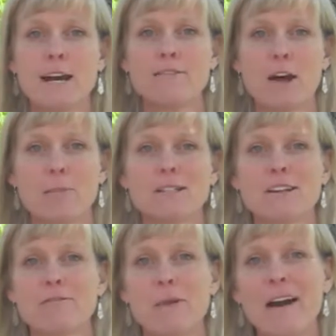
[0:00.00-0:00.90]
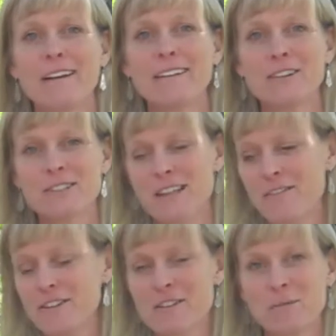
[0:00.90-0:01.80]
I found myself buying, you know, his
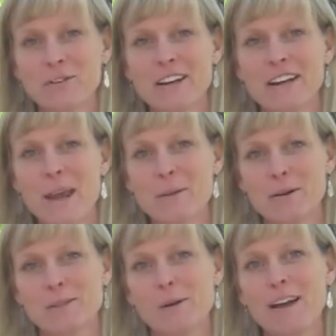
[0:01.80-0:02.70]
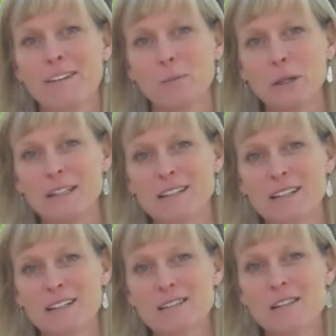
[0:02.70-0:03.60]
70th birthday came and I was buying the plane
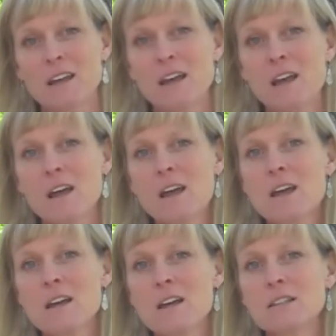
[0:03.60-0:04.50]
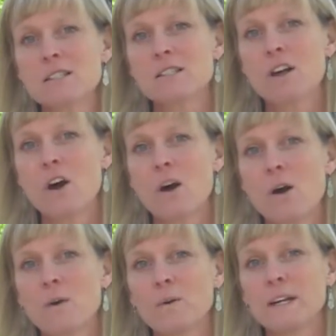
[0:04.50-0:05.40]
tickets.
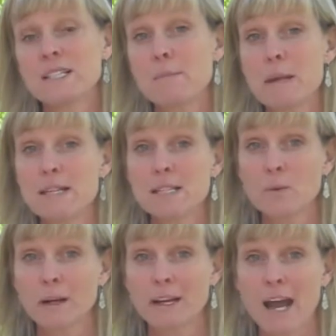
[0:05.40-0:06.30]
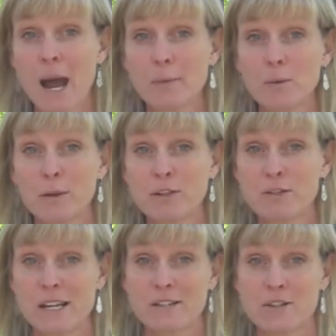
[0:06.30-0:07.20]
So it's amazing what can happen when you
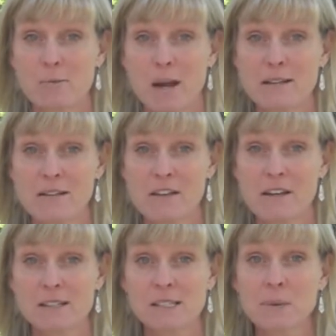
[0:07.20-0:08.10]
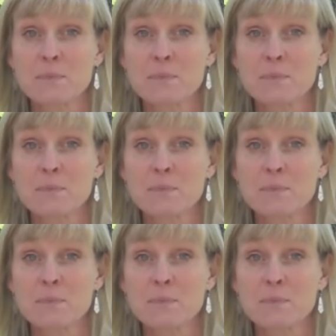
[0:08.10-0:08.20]
set your mind to things,